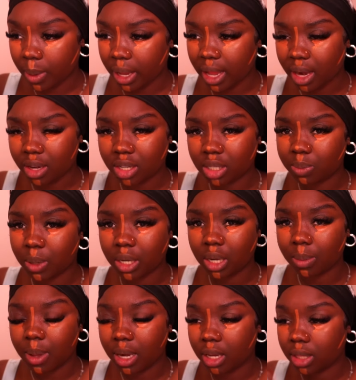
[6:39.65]
I kind of just picked
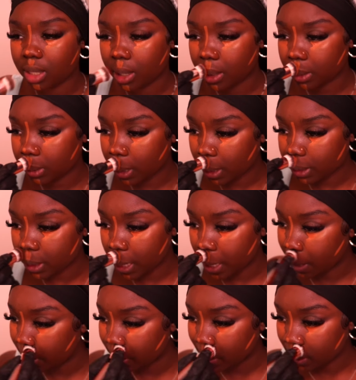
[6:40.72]
up anything else that I saw
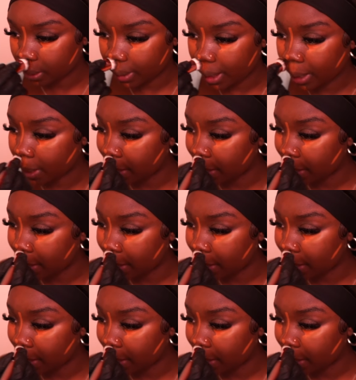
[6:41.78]
anyone else wearing.